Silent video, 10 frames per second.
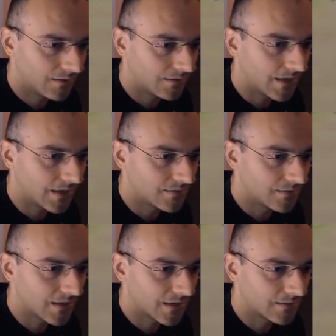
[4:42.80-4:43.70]
they get
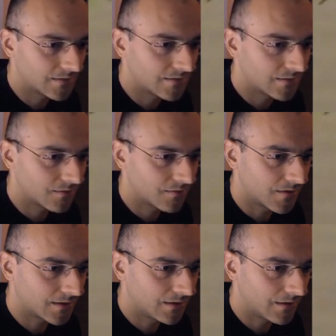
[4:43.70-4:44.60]
detected
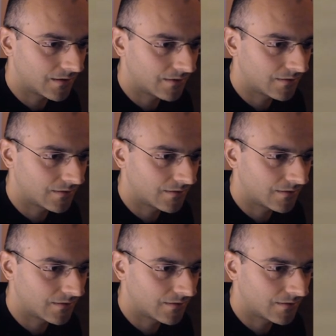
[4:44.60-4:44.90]
correctly.